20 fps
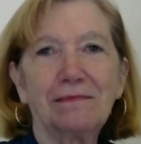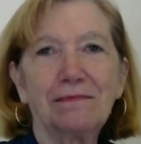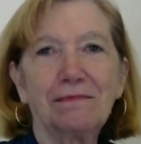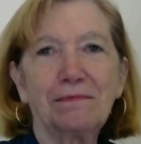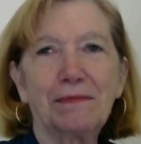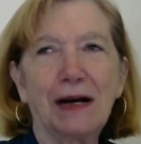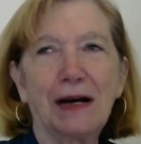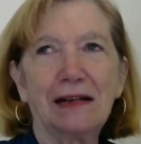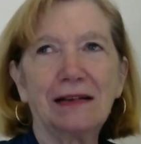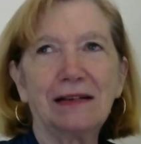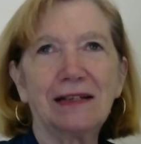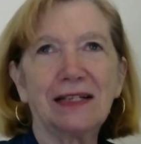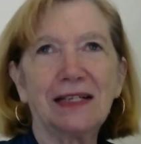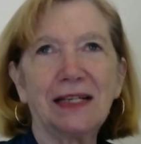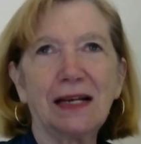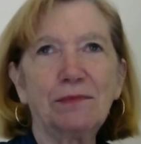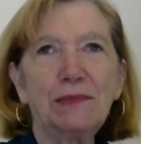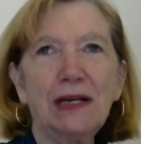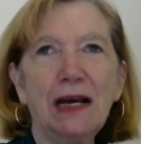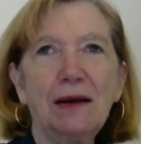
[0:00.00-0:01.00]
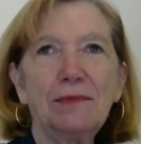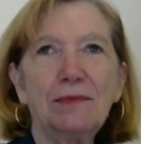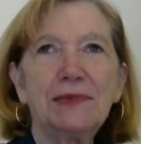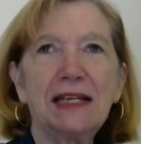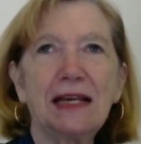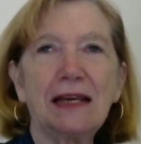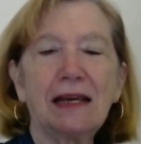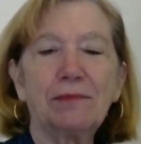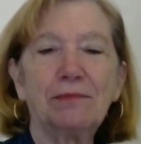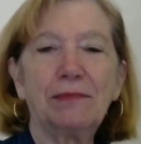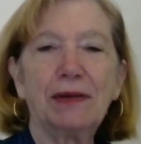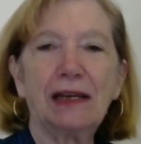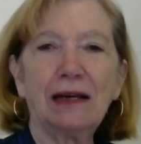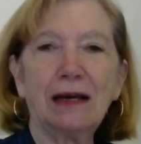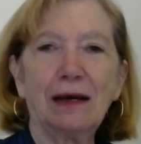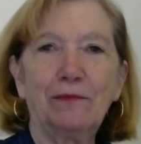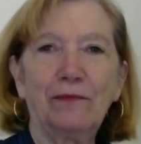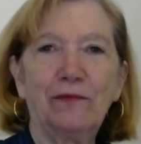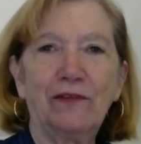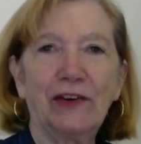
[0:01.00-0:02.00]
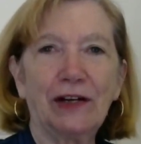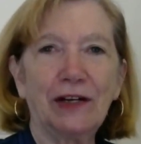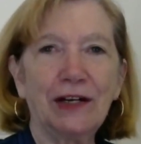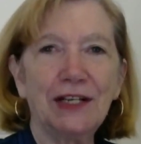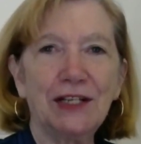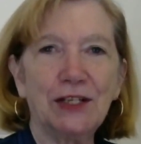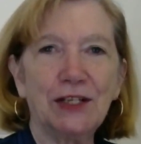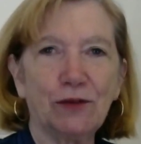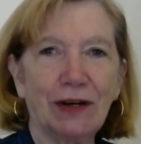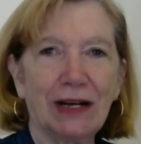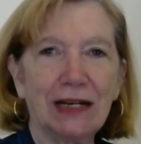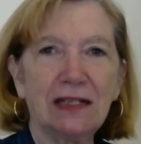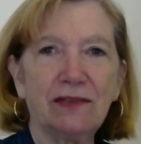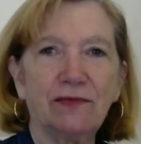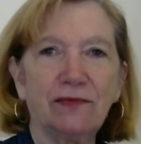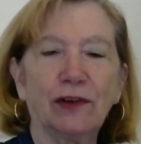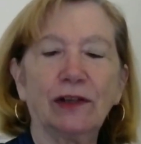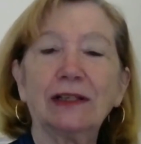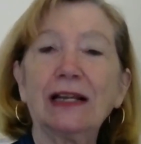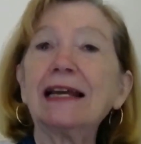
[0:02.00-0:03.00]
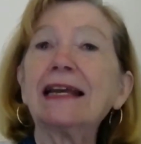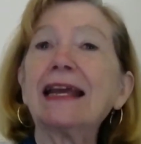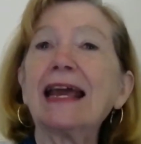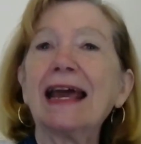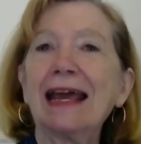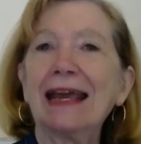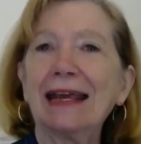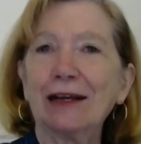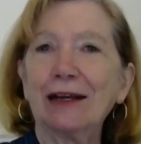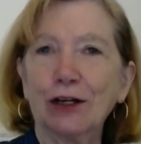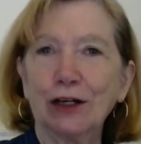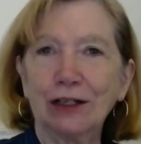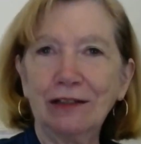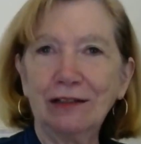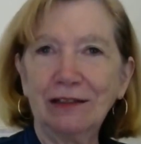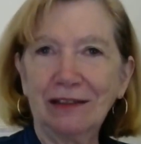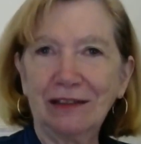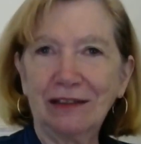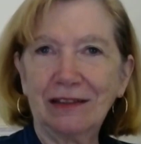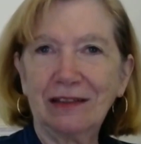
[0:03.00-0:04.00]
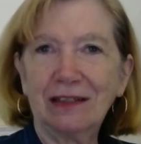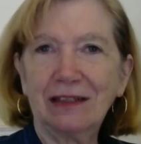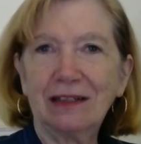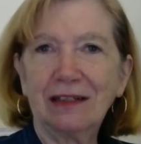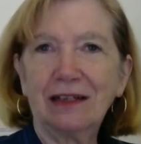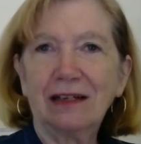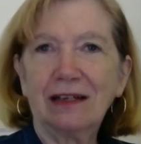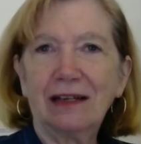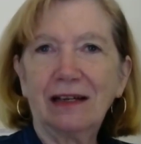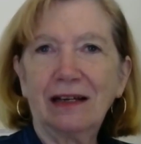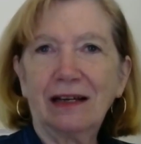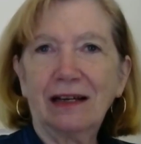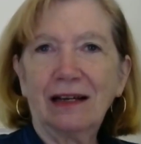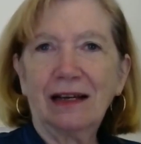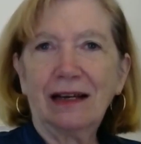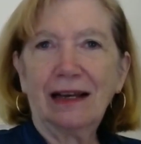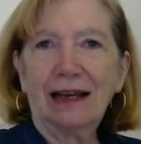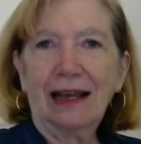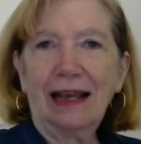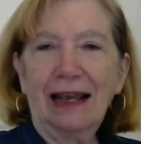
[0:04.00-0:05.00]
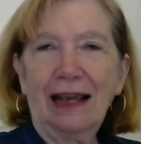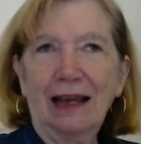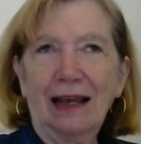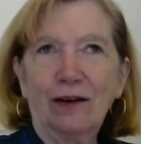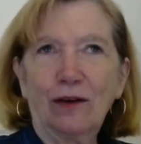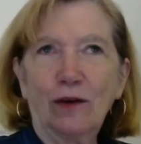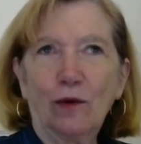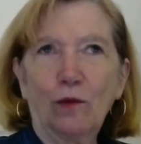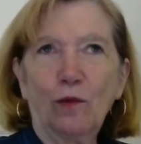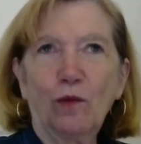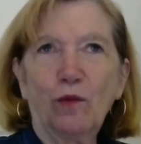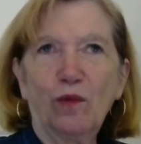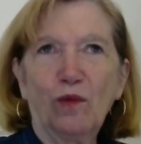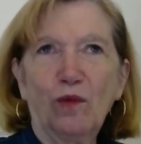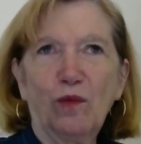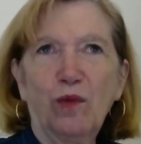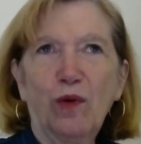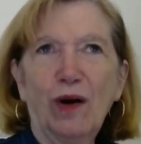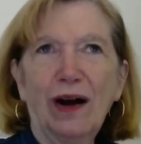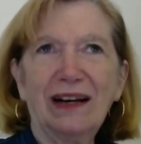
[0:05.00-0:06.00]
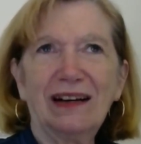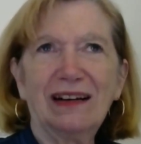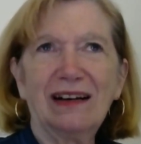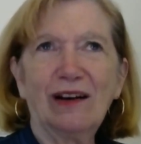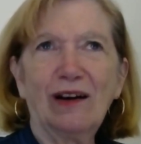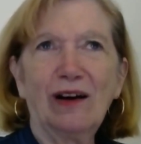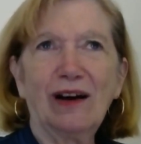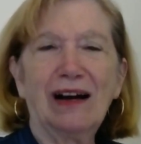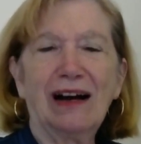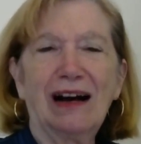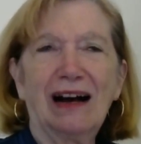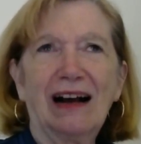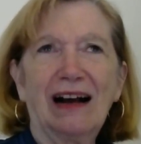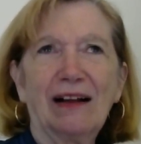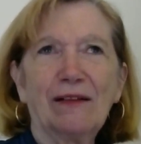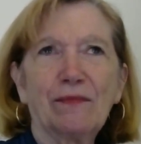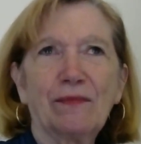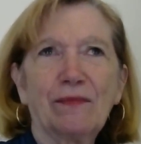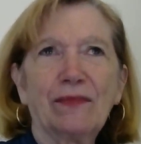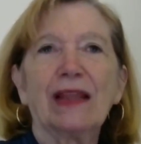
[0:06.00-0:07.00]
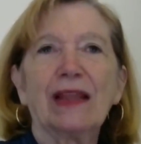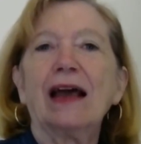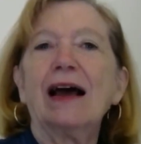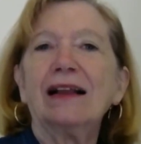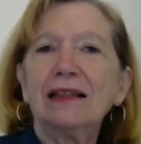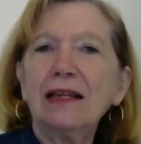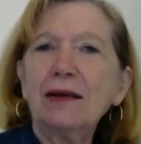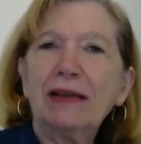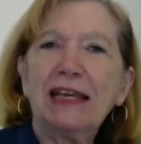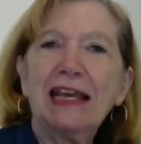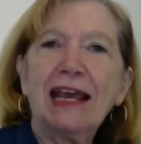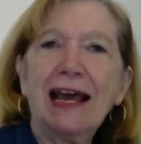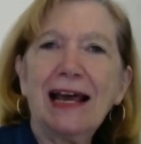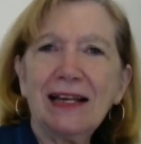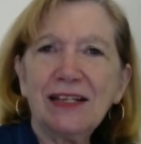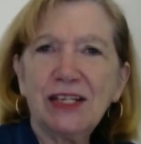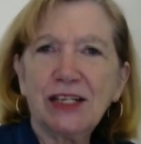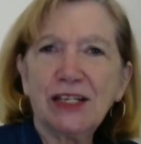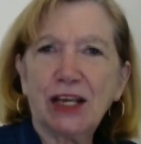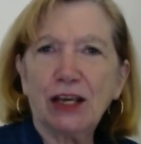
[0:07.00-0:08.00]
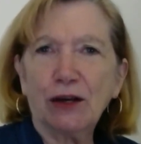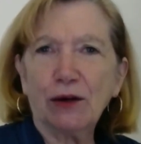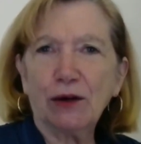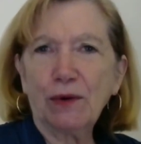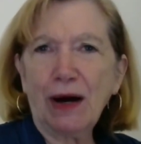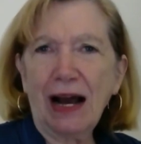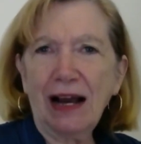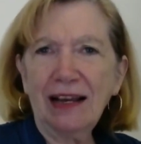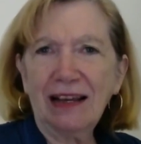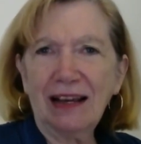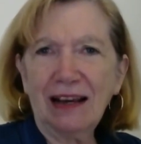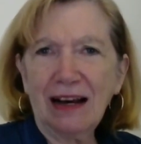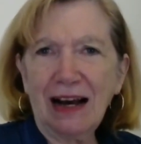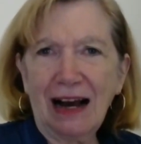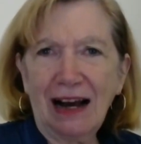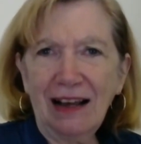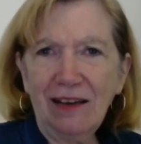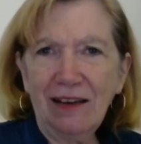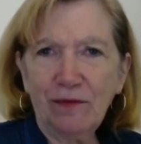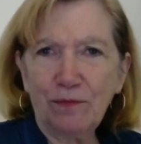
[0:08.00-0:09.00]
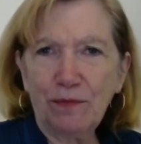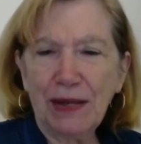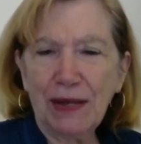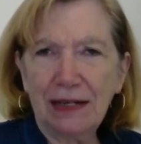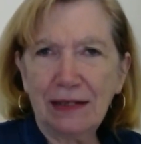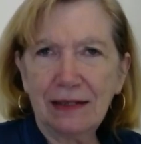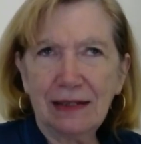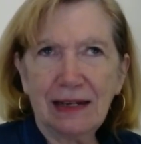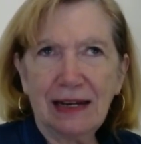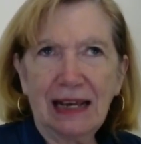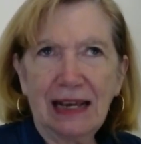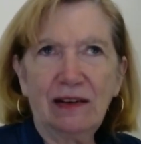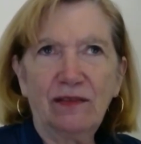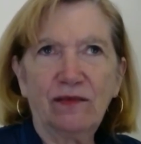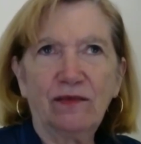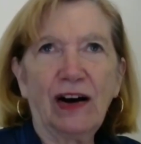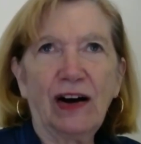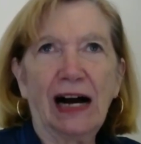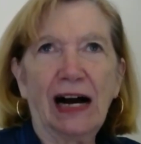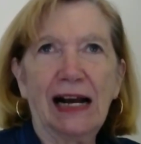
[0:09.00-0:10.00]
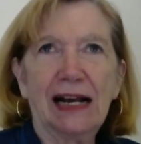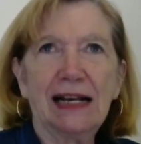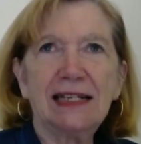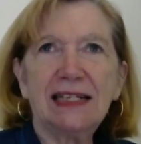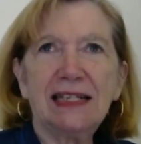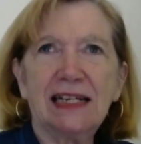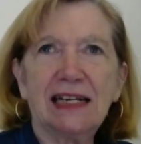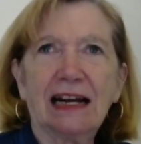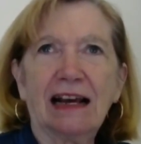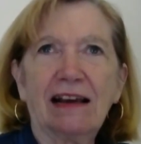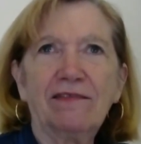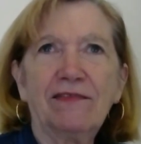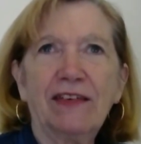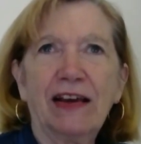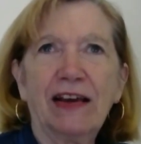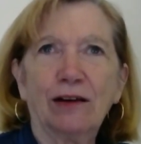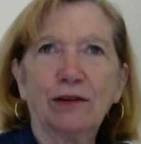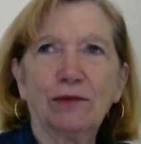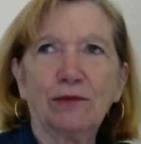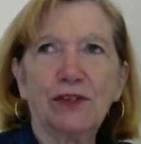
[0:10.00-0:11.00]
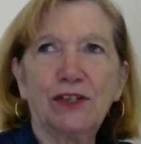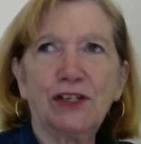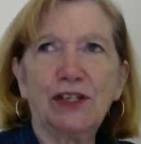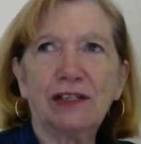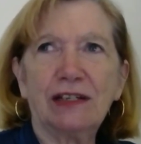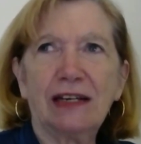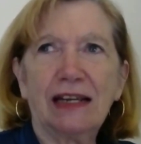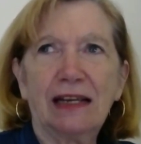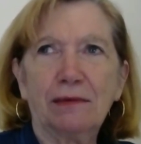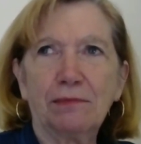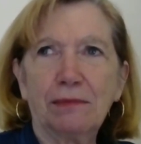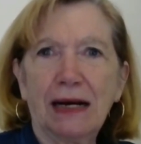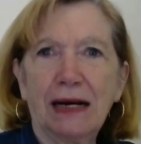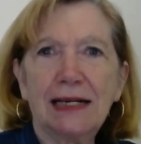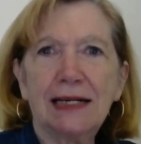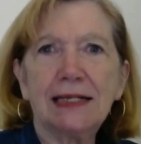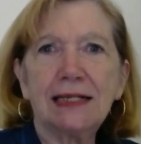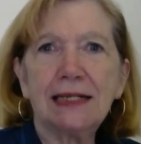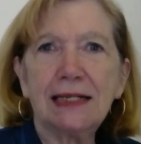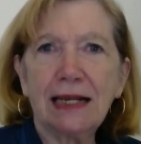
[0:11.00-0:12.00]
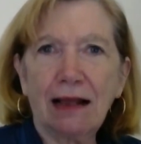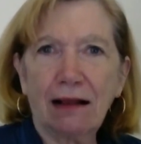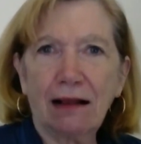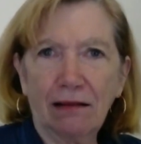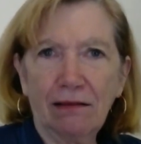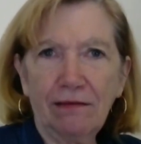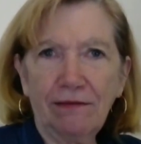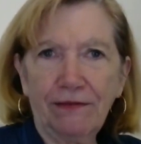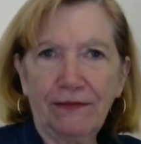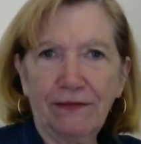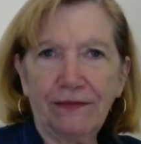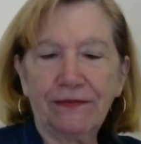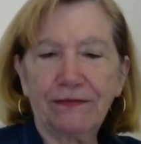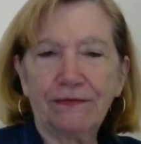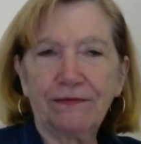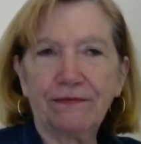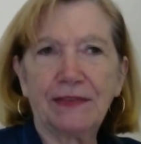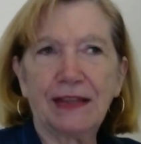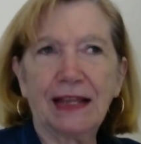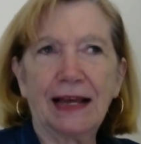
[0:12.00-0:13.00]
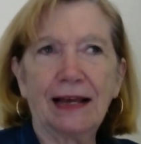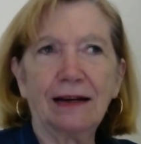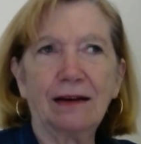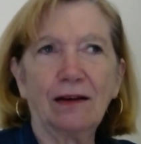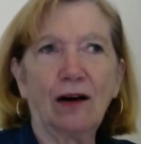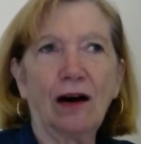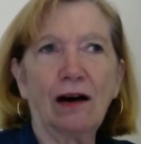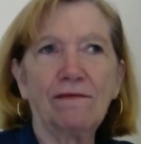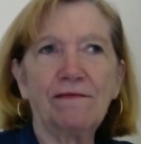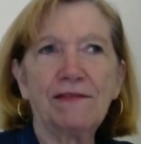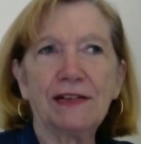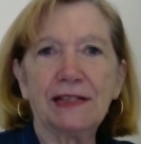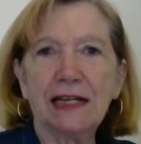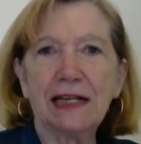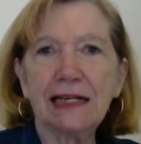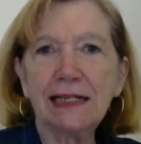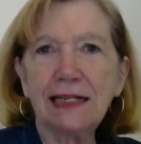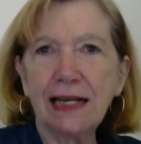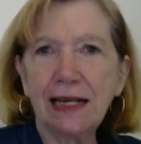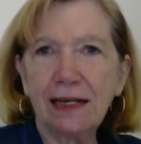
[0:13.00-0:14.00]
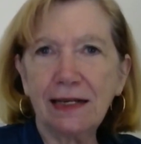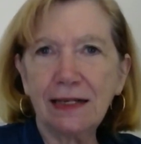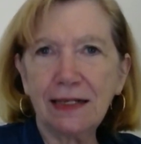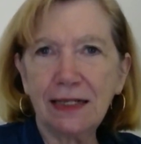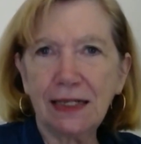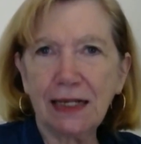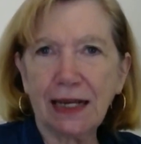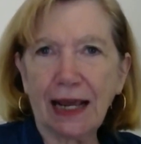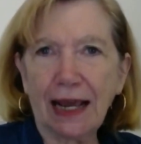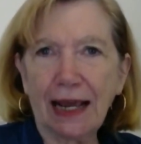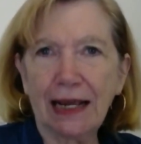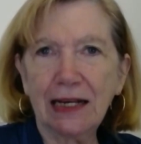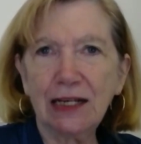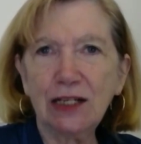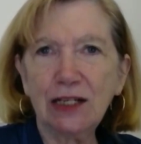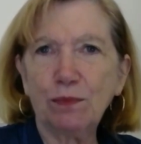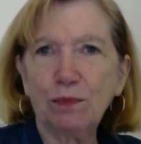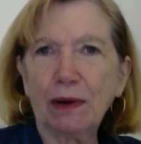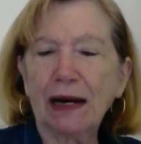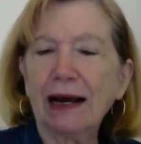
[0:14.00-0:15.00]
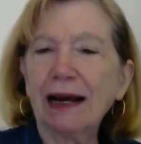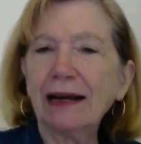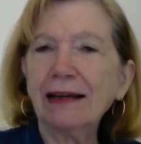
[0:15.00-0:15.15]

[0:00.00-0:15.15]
but sometimes they can become very stressful, like anger. And let me ask you, I have been advised, and I found in myself that often this is the case, but